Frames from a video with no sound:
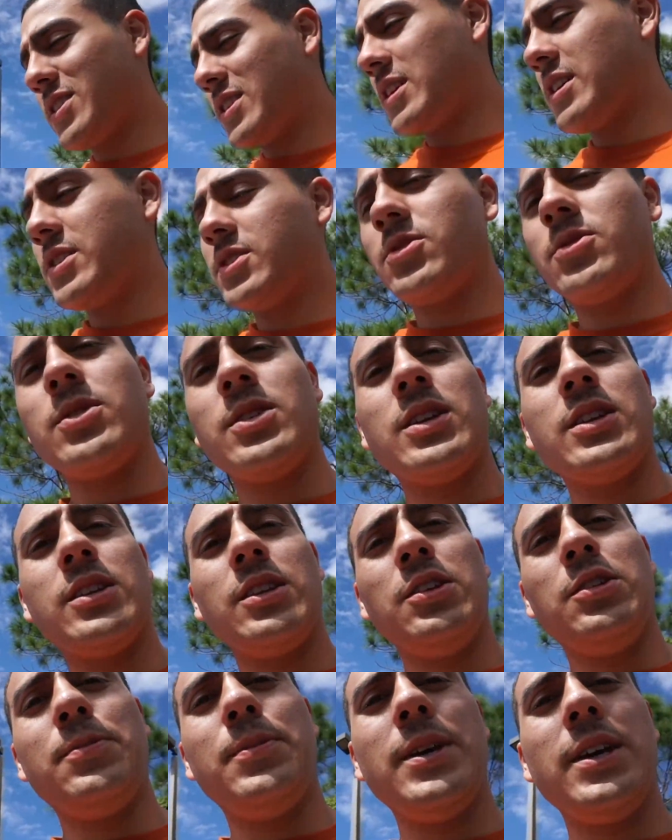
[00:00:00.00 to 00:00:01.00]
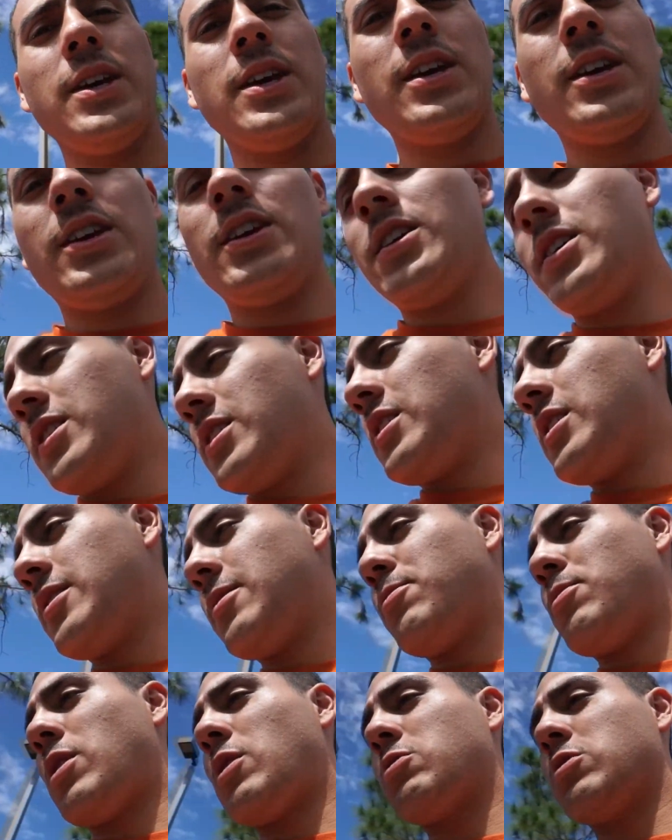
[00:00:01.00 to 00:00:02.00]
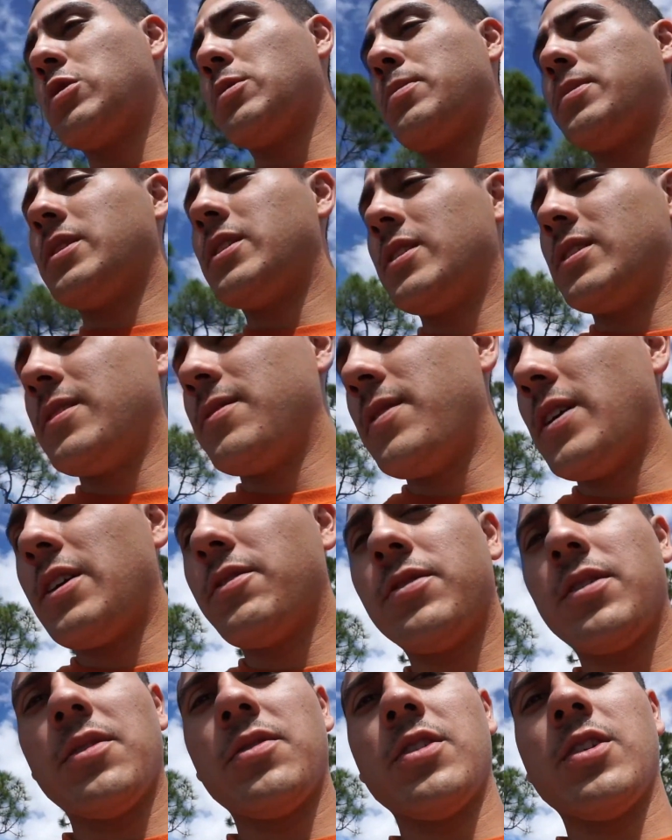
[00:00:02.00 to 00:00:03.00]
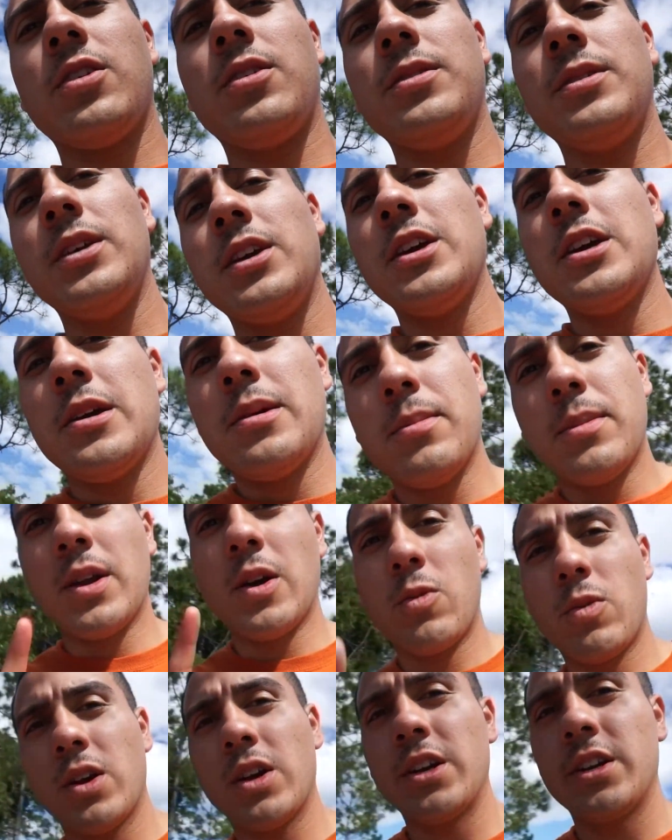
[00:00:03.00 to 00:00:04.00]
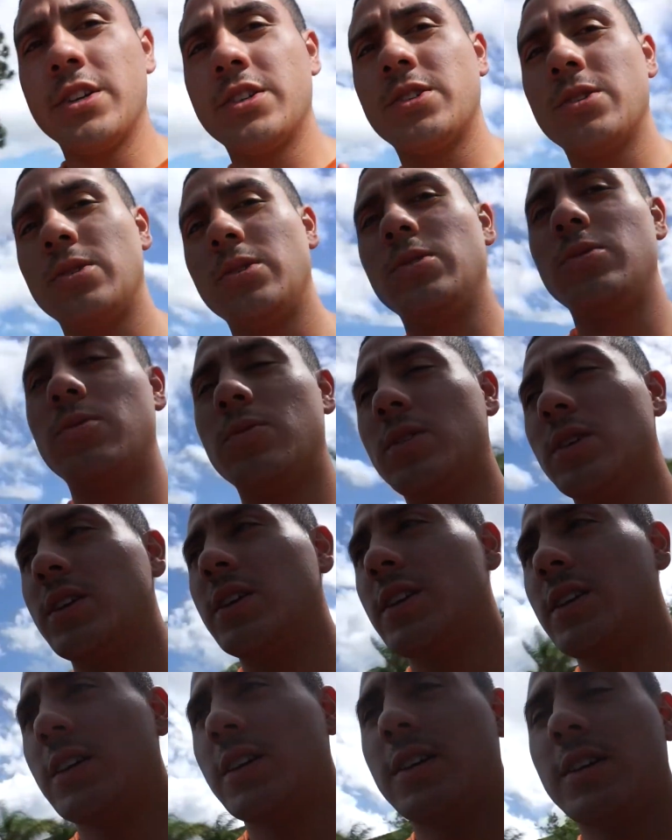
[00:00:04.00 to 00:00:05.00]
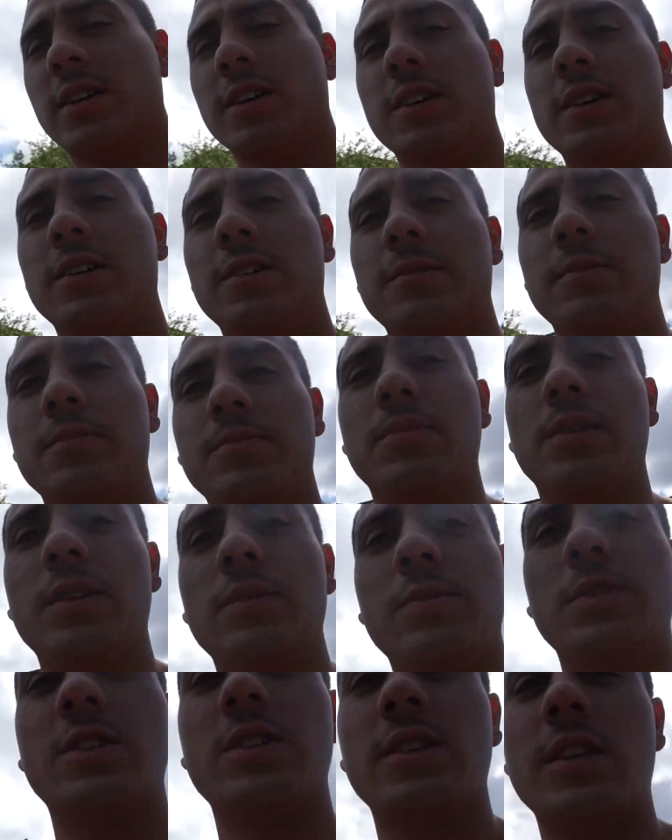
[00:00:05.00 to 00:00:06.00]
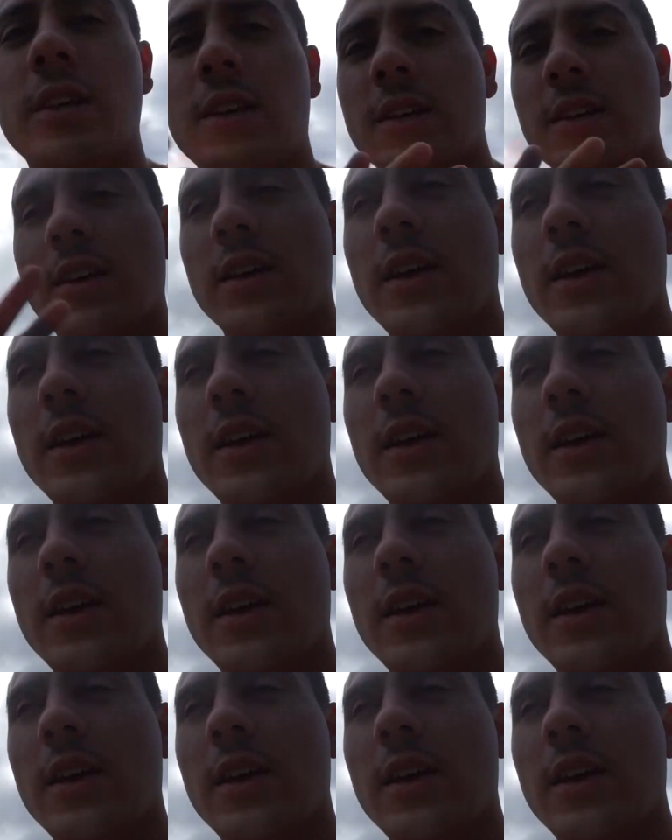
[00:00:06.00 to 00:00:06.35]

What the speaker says: I showed it a little bit while we were putting the valve cover on, but I wanted to show you one pretty much like